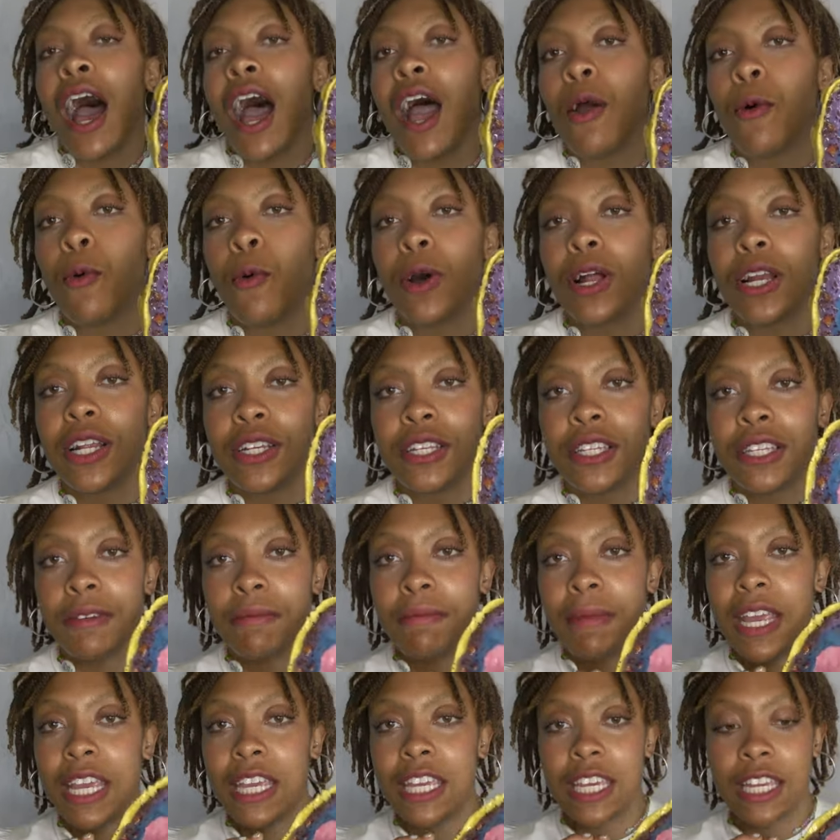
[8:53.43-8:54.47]
I wanted to
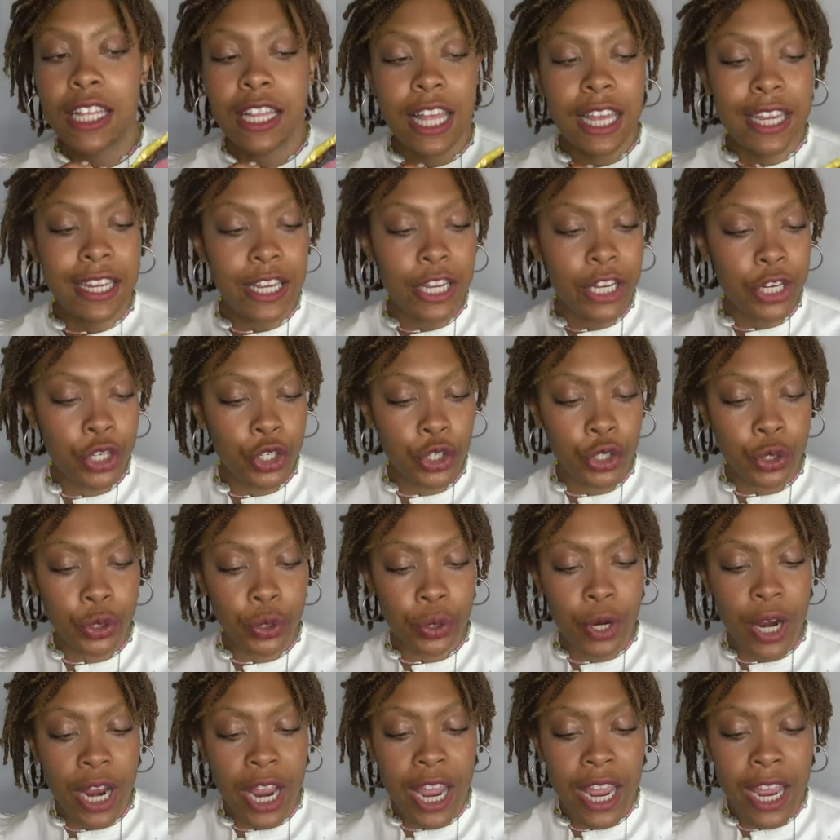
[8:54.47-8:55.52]
make it like a
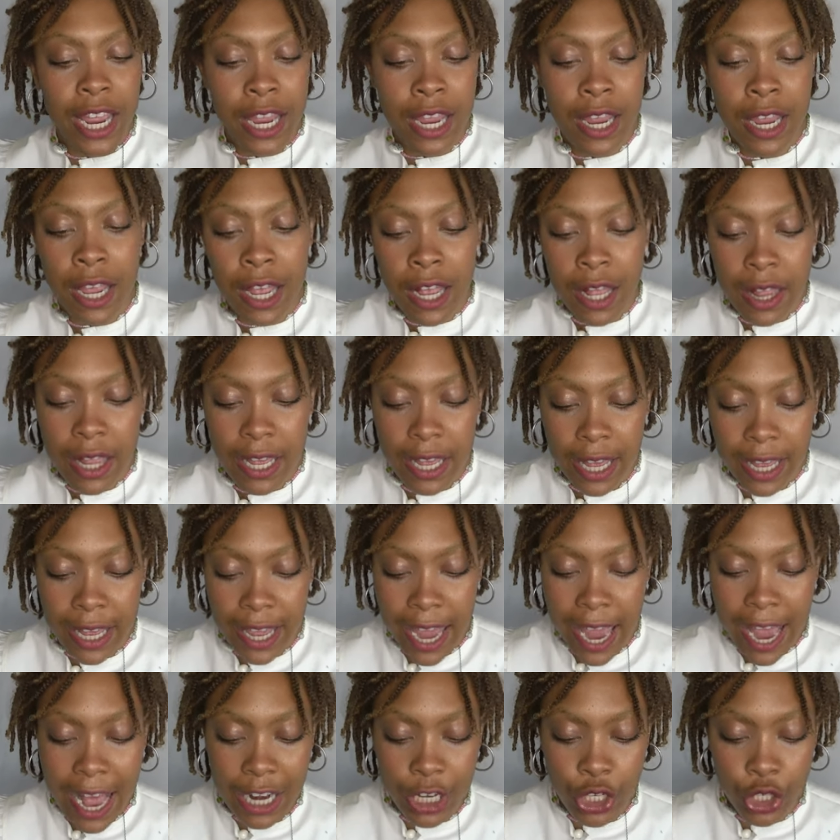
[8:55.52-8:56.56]
tray, like a
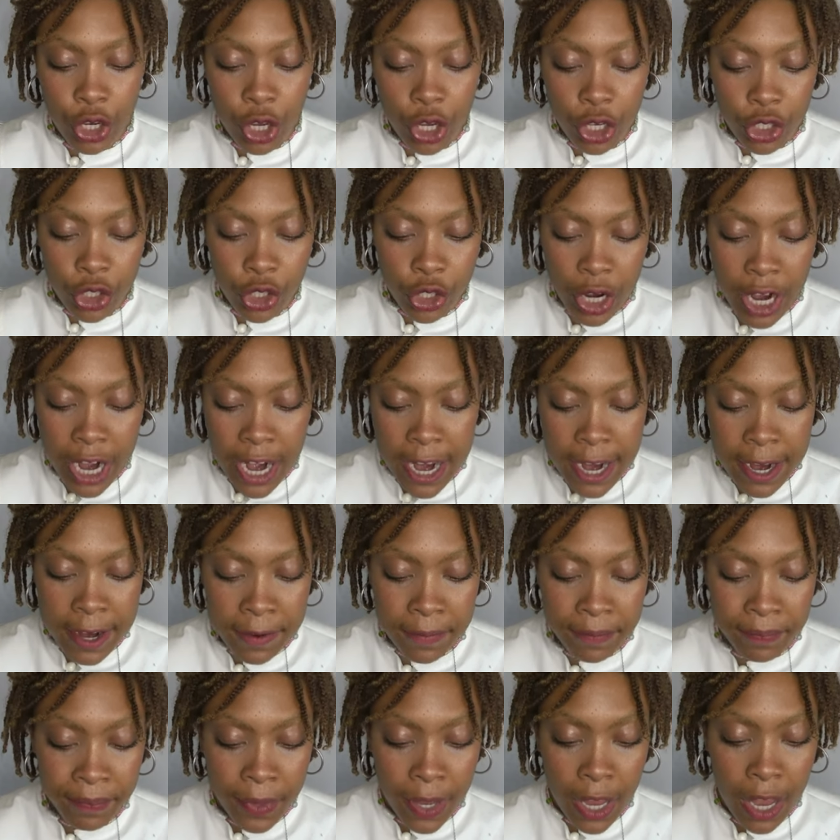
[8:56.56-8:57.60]
catch-all
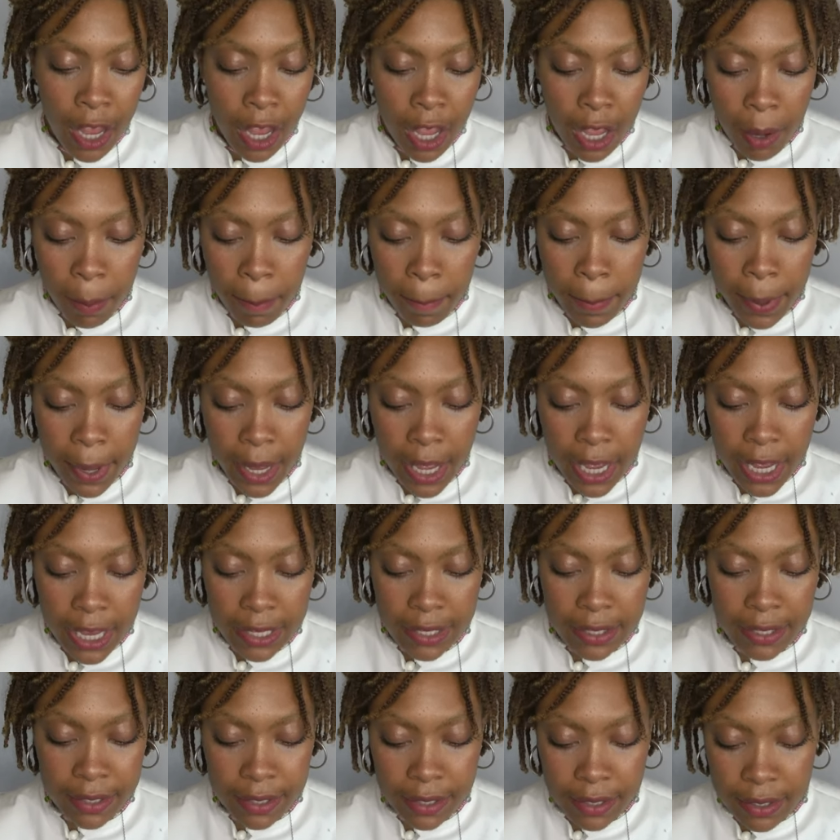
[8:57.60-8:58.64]
tray,
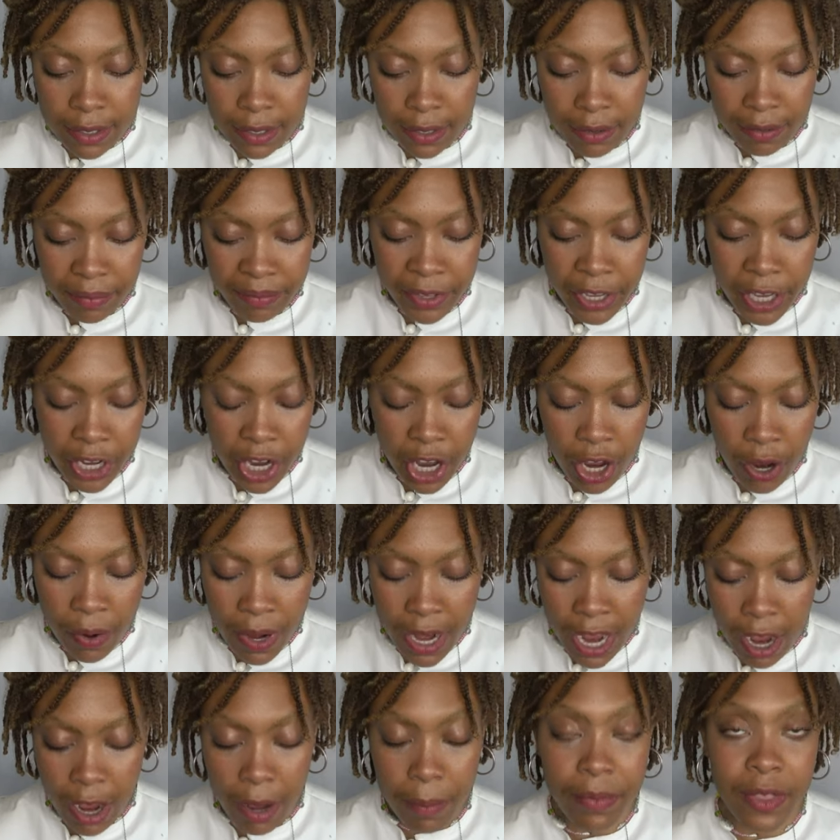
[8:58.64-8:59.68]
but you know,
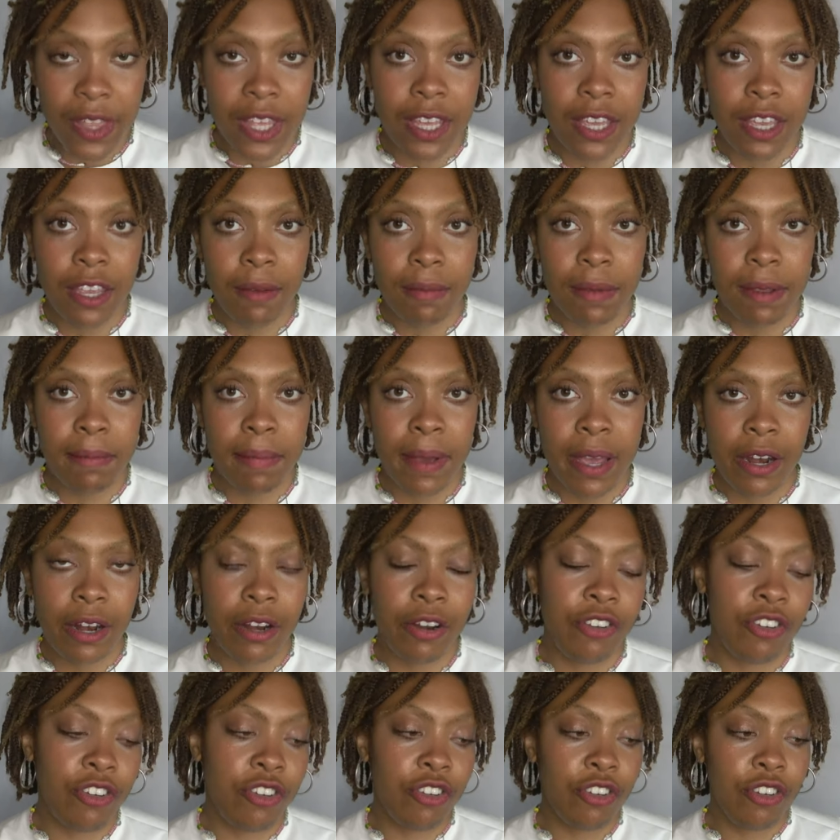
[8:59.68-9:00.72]
now I'm thinking be
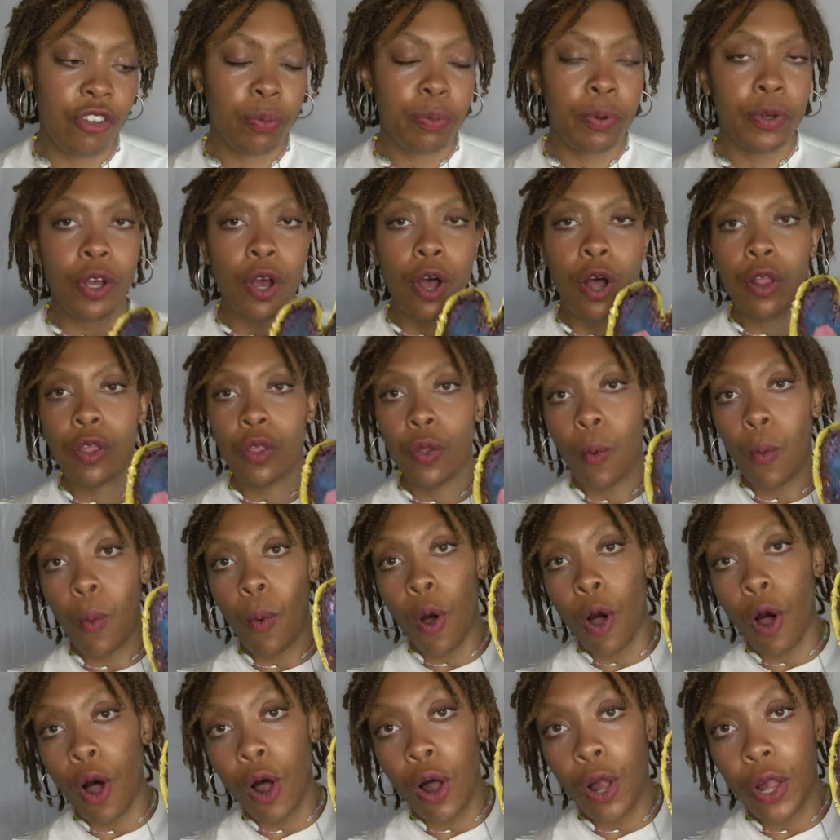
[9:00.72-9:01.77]
better to just put on the
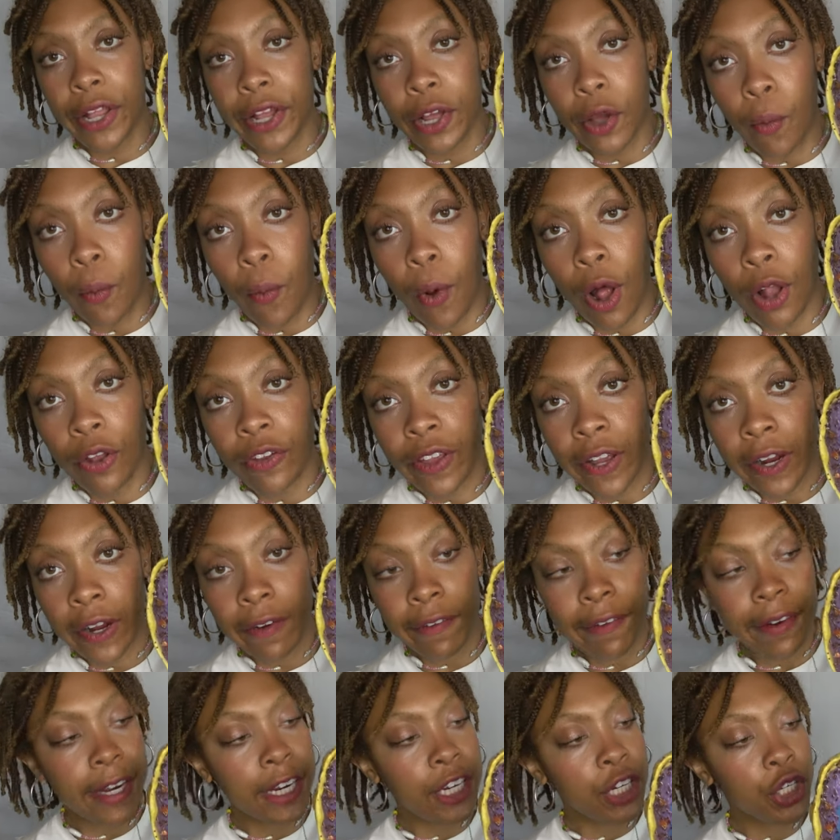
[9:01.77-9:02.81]
wall, like a wall
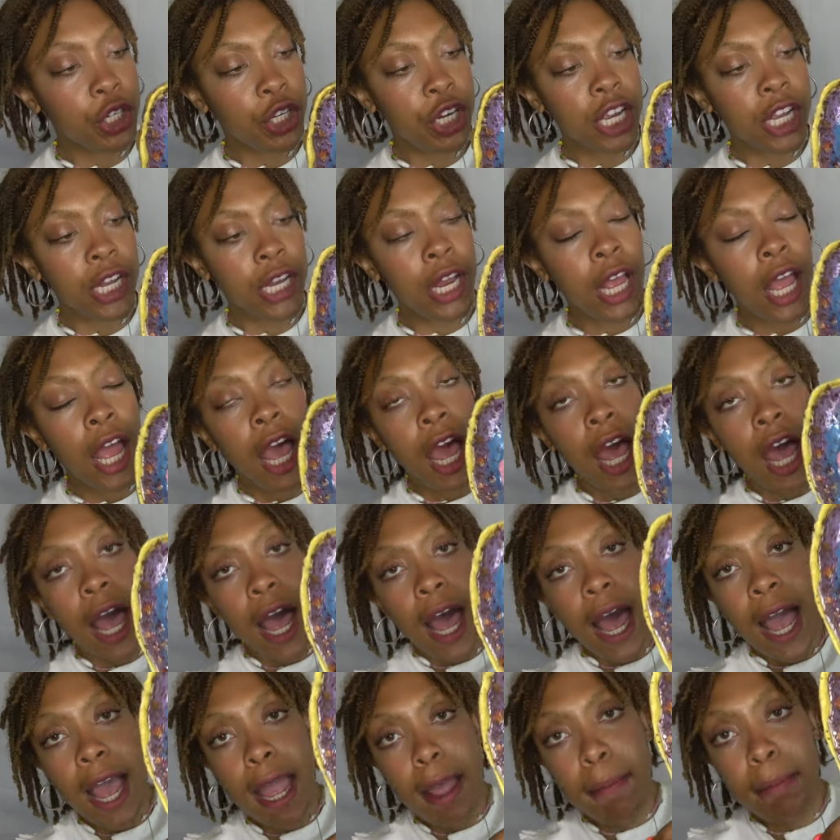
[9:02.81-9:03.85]
decoration.
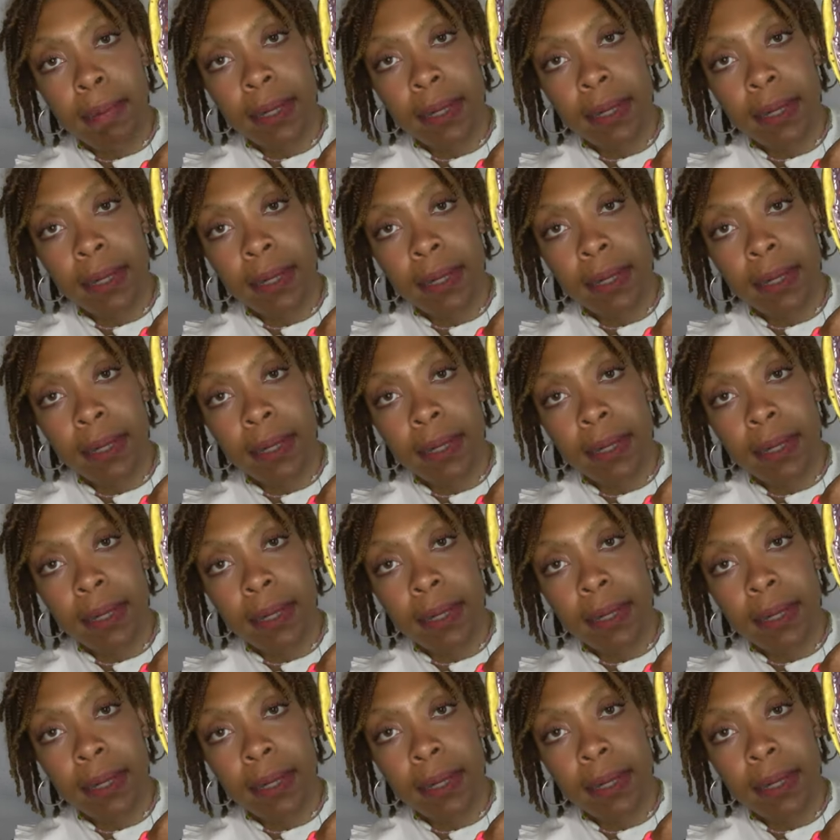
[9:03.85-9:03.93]
I